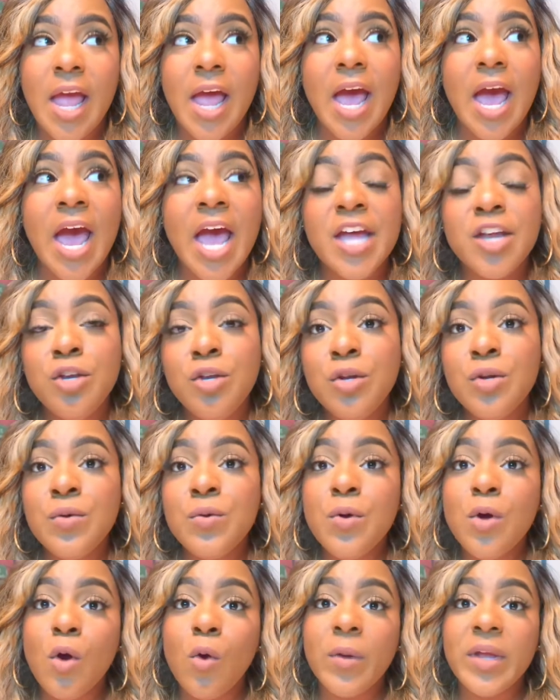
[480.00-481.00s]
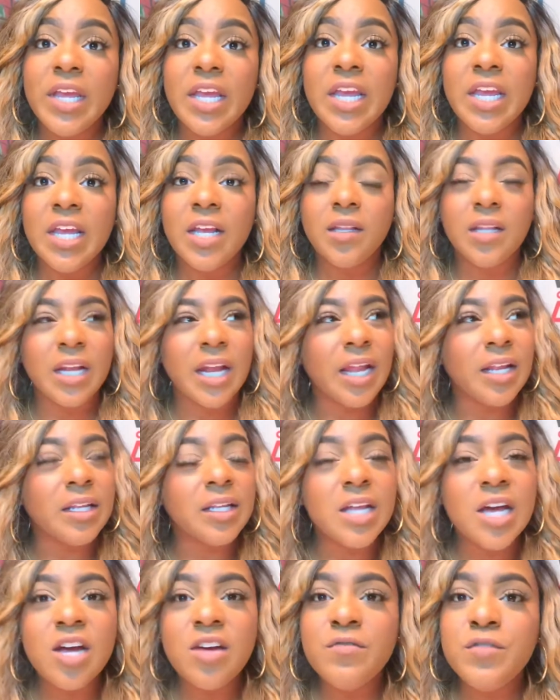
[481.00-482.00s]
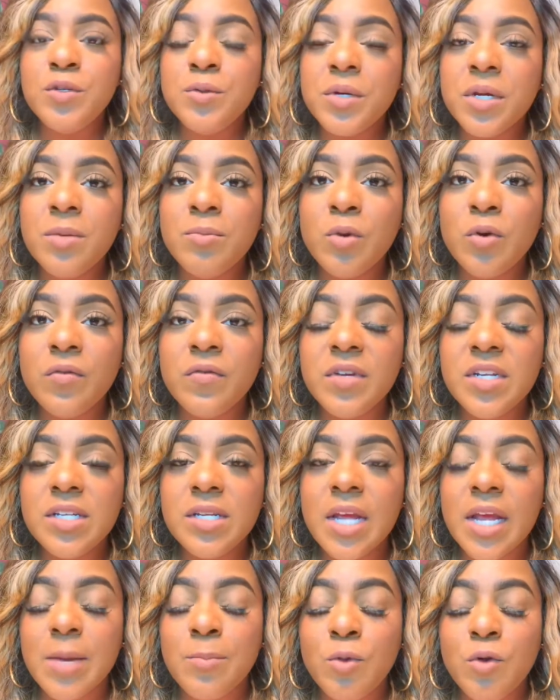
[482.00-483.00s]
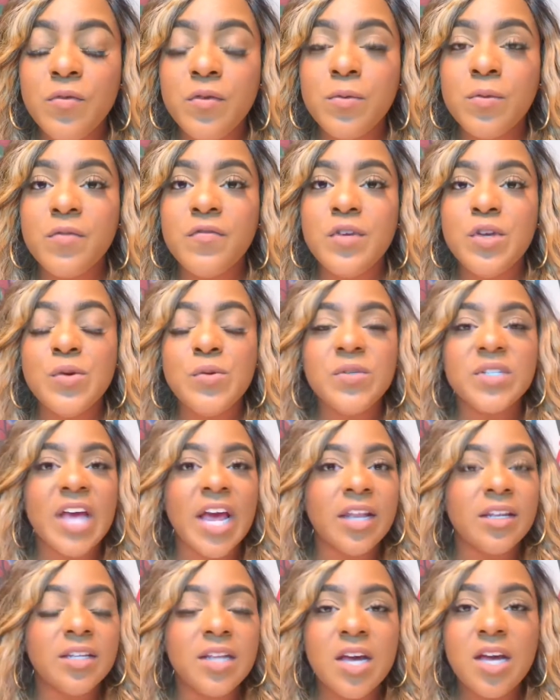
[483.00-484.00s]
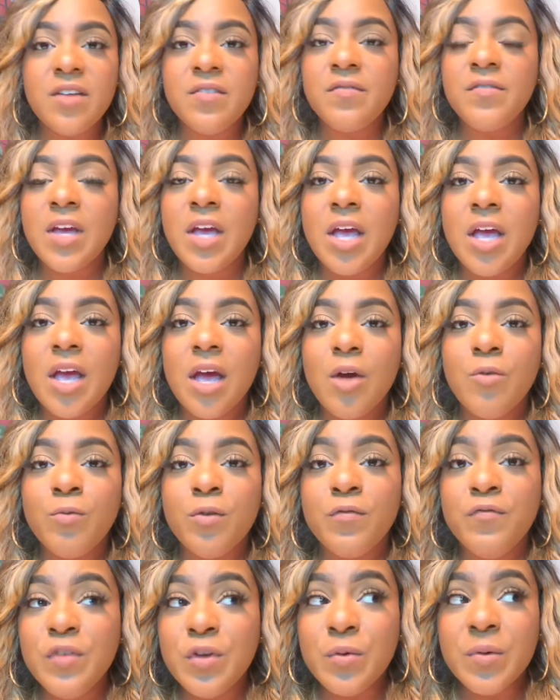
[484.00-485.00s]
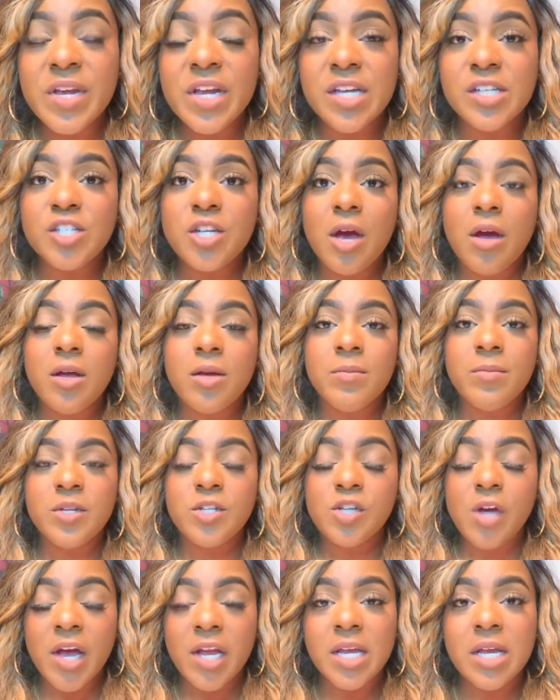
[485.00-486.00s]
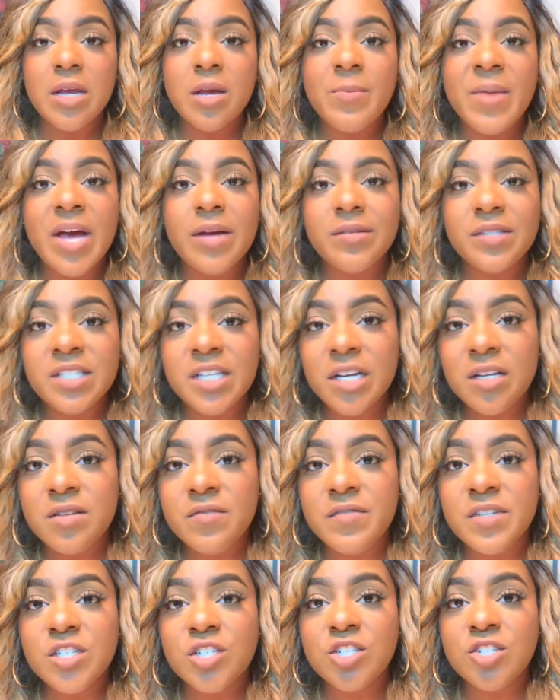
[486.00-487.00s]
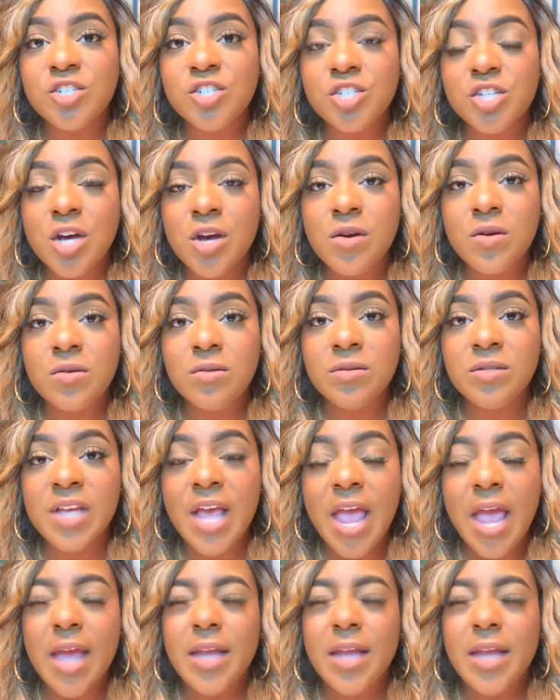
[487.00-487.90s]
I knew going in that I love doing movie reviews. I love reviewing and talking about television shows.